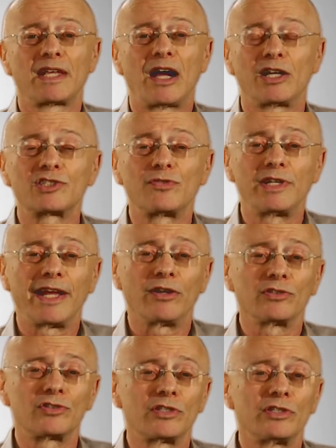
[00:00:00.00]
Oxford
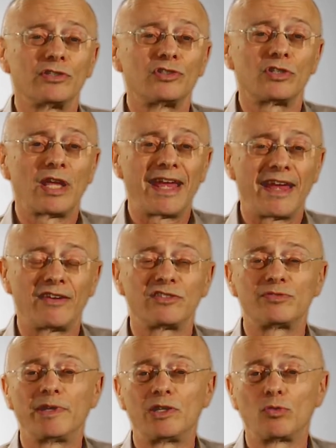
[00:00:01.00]
Houses
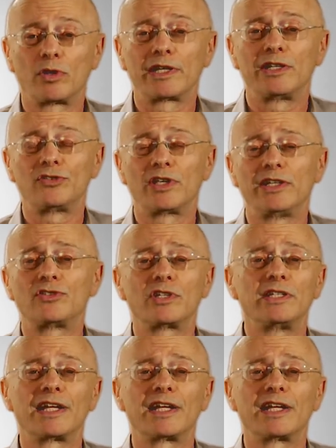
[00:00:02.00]
has been an organization